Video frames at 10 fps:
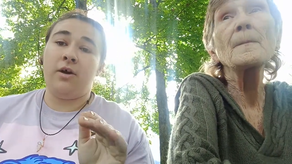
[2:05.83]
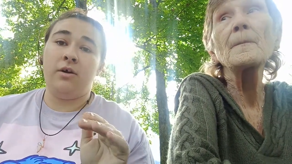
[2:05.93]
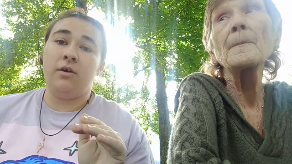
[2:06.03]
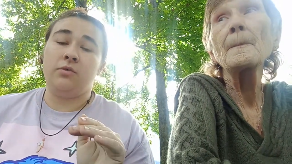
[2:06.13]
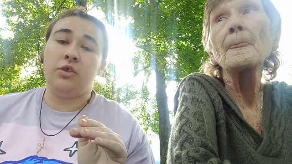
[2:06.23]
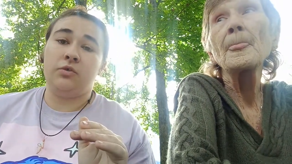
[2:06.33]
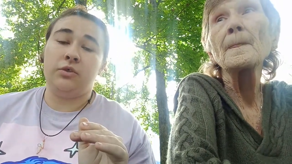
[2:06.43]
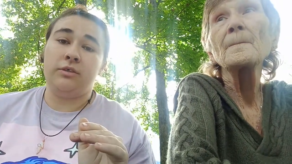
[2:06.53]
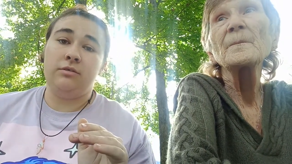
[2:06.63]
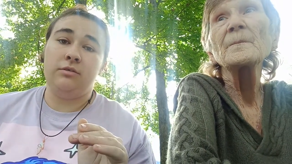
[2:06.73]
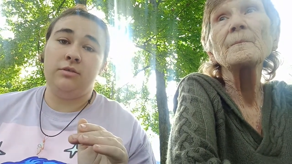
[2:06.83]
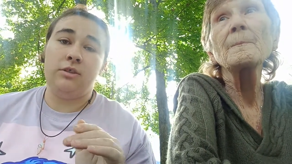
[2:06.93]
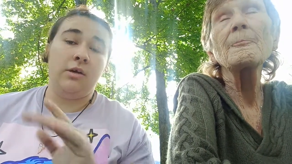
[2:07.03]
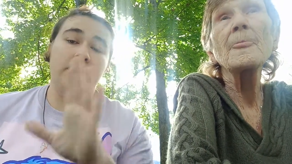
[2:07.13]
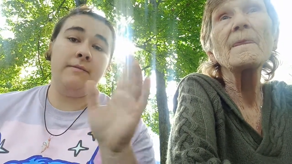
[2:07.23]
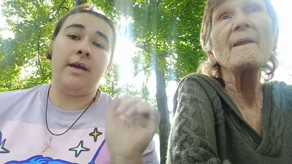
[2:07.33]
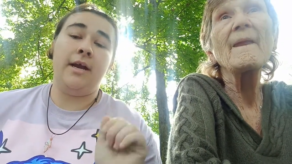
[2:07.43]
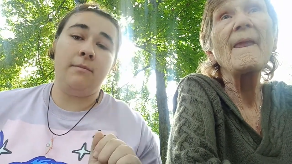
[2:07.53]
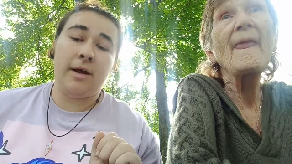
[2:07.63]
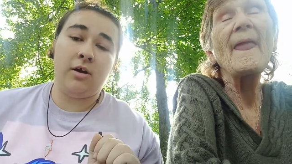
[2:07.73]
Speaker 1: her own children. She don't even care
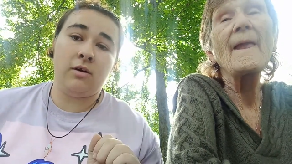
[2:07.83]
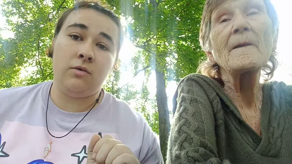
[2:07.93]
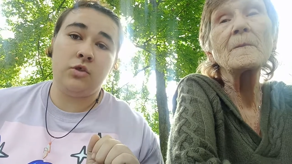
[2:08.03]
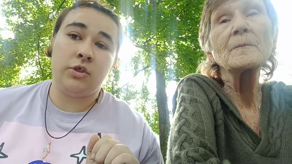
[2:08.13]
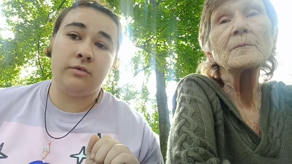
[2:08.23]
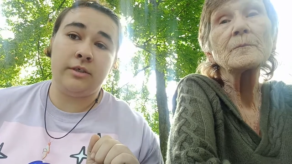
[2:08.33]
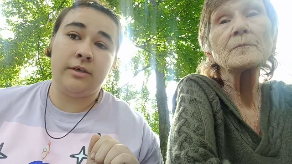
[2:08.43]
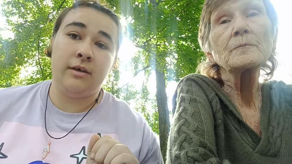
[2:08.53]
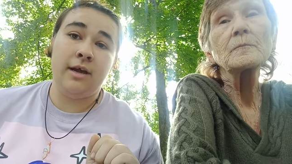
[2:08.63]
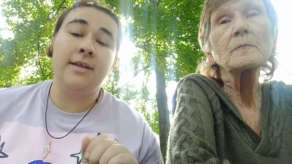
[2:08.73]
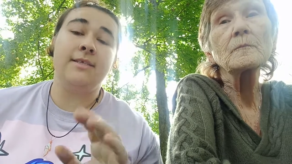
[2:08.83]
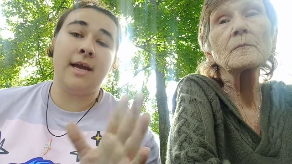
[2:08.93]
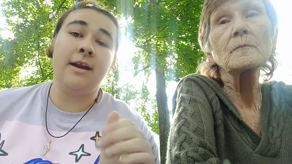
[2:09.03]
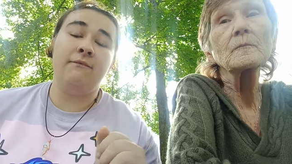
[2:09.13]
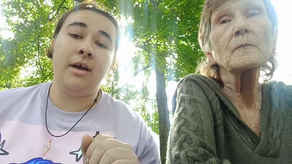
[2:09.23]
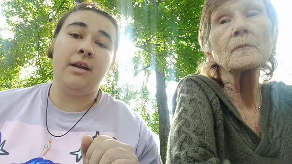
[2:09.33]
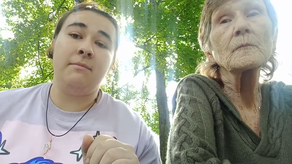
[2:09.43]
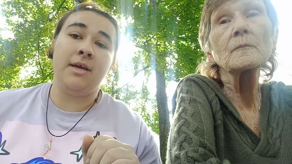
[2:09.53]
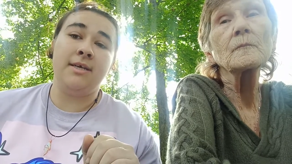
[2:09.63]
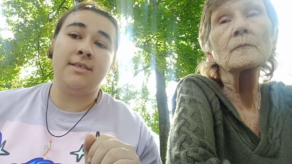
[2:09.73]
about her own children. And it's kind of funny
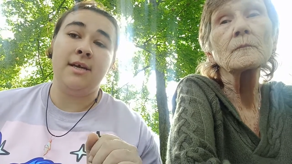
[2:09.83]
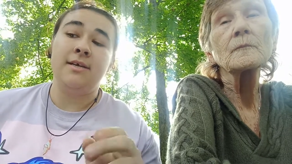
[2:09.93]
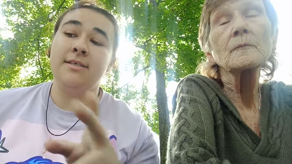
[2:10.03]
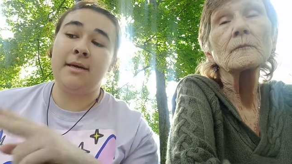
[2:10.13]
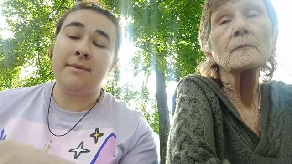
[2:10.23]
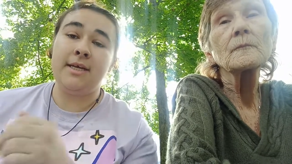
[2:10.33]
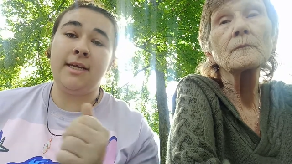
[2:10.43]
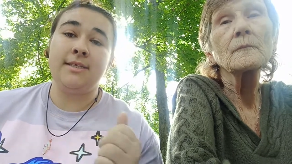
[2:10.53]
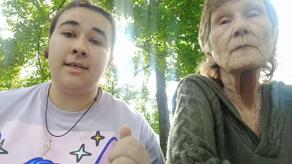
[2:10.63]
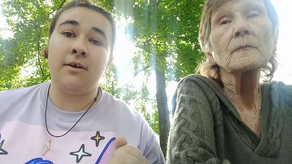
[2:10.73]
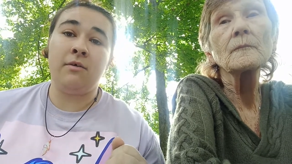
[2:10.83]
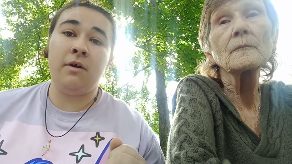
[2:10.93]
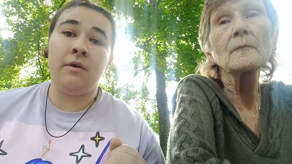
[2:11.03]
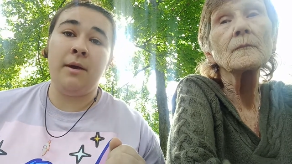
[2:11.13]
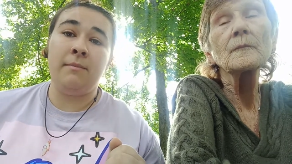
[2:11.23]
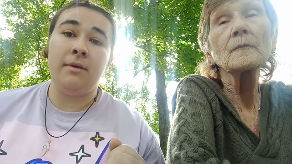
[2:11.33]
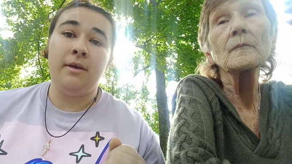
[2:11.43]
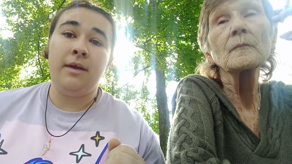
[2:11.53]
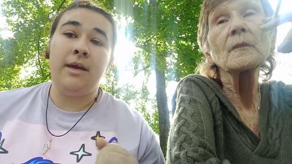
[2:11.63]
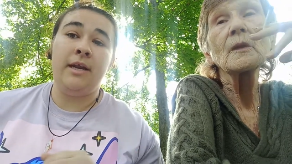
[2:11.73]
because some of the kids that are growing up
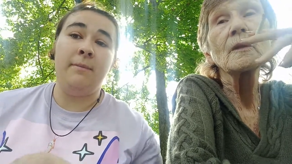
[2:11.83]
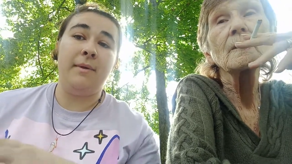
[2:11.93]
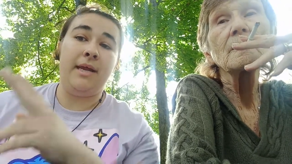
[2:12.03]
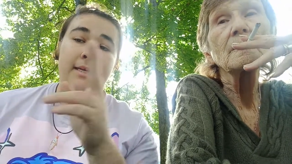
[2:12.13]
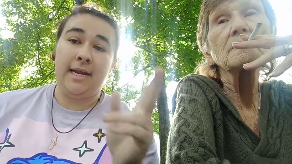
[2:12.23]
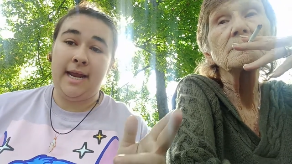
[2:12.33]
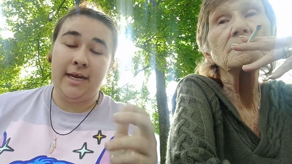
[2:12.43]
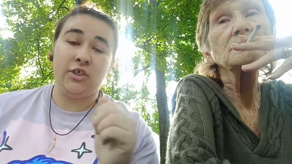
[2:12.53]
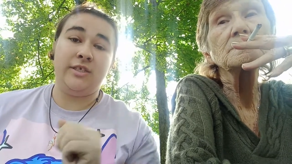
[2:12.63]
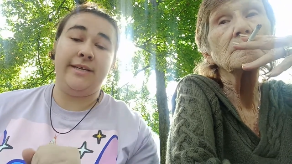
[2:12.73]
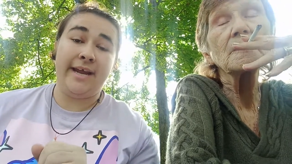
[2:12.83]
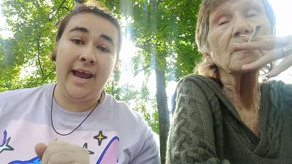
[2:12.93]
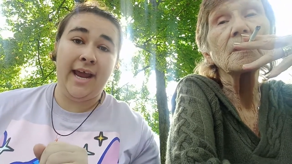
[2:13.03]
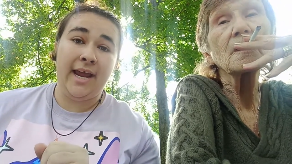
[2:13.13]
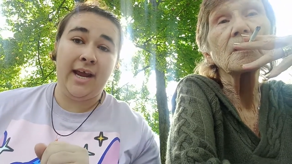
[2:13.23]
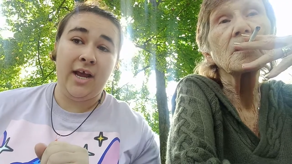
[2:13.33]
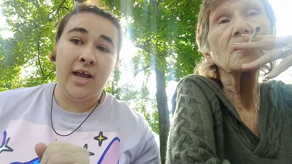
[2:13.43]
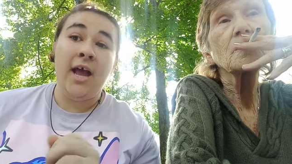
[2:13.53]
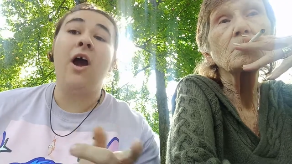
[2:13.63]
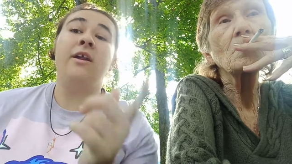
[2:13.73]
in, in age today
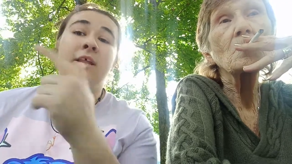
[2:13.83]
are